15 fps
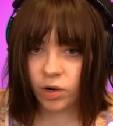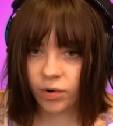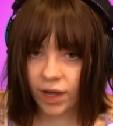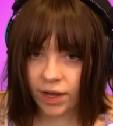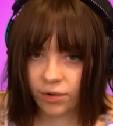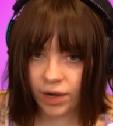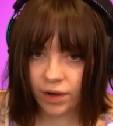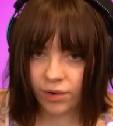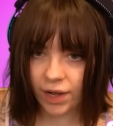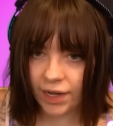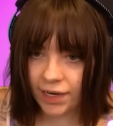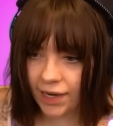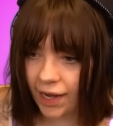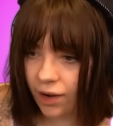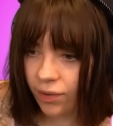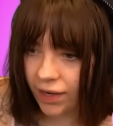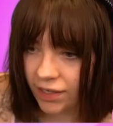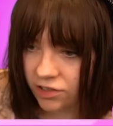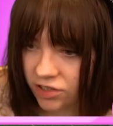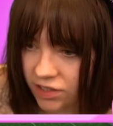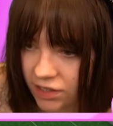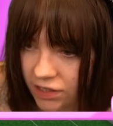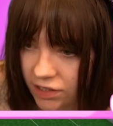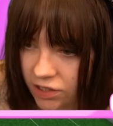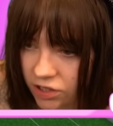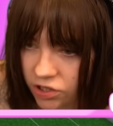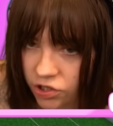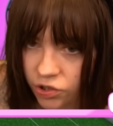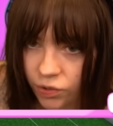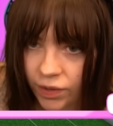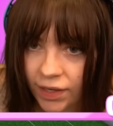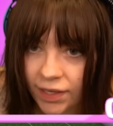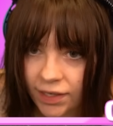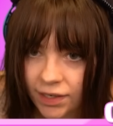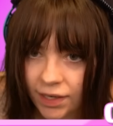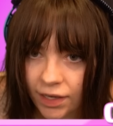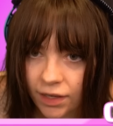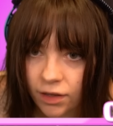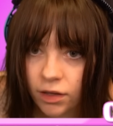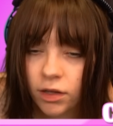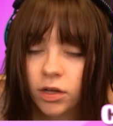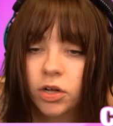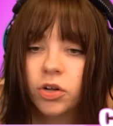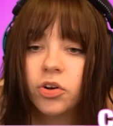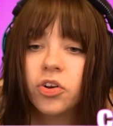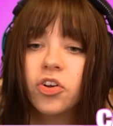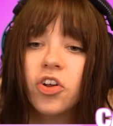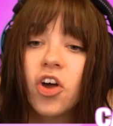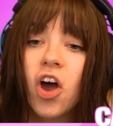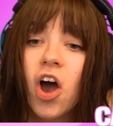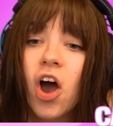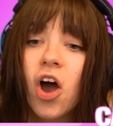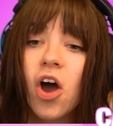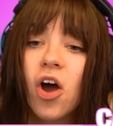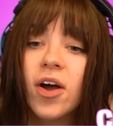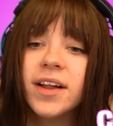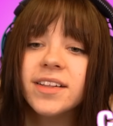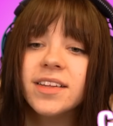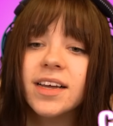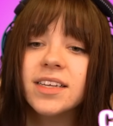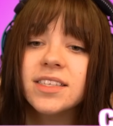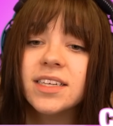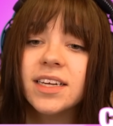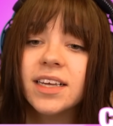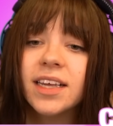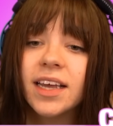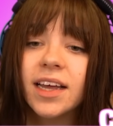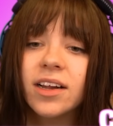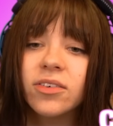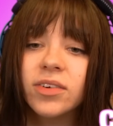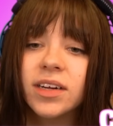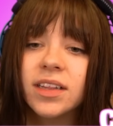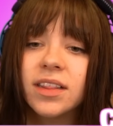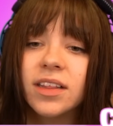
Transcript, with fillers: Okay, okay, okay. Now I just need to take no, it does it again right